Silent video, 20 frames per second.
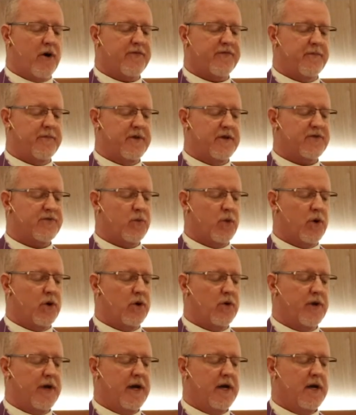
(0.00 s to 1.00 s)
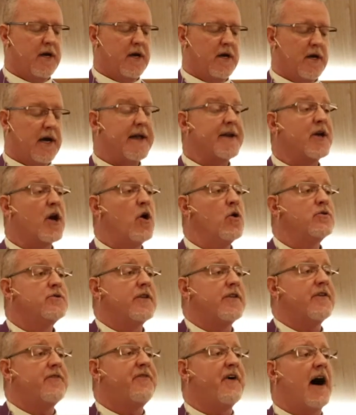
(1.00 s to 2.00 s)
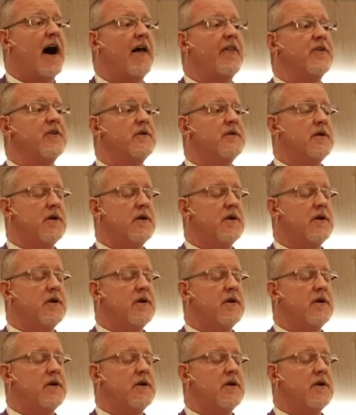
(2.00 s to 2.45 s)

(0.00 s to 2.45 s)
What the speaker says: from this world and go to the Father.